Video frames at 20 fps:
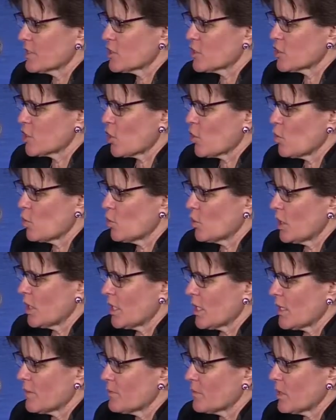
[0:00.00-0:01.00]
all right. So
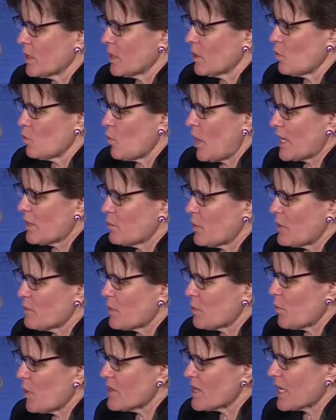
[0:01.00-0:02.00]
um, when,
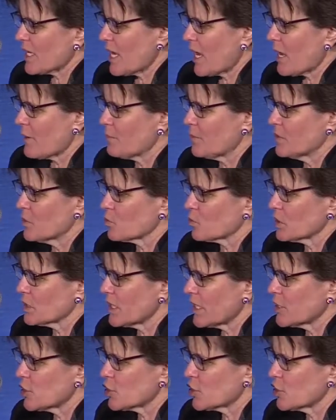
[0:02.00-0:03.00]
when, but when that
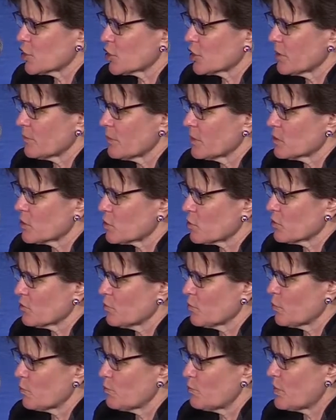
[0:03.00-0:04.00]
happened, the relationship, it
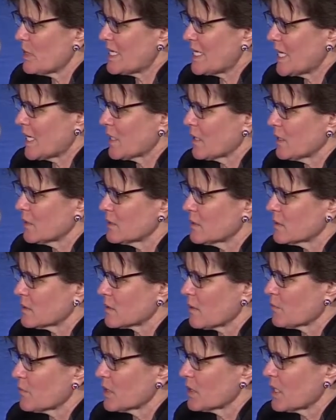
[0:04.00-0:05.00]
sort of
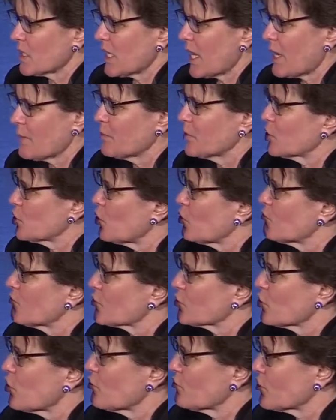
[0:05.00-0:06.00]
began something that
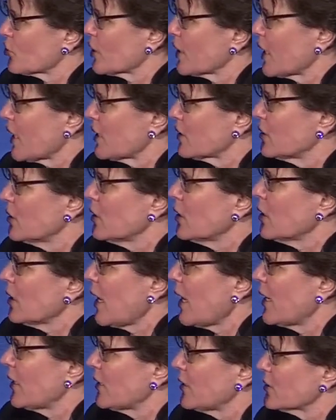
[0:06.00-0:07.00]
happened over and over again.
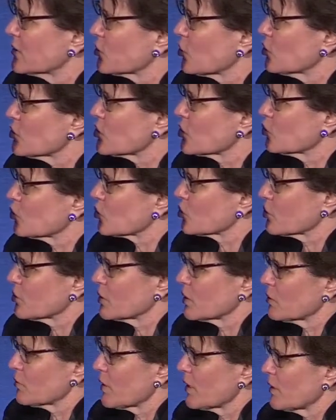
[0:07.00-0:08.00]
And it's all
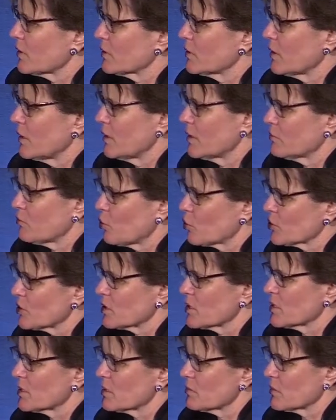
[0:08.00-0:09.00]
swirling around in a
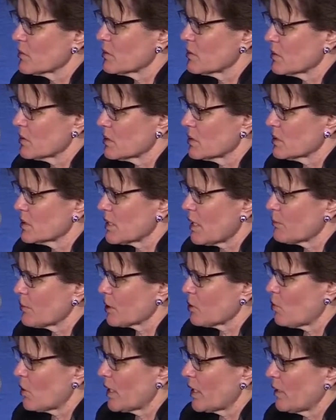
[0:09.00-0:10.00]
more system,
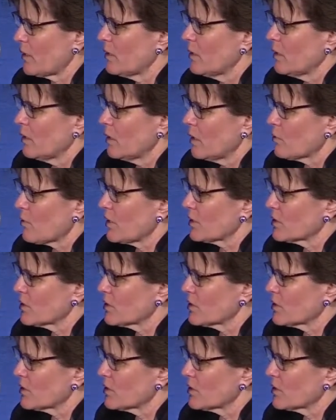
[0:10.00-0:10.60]
systemic way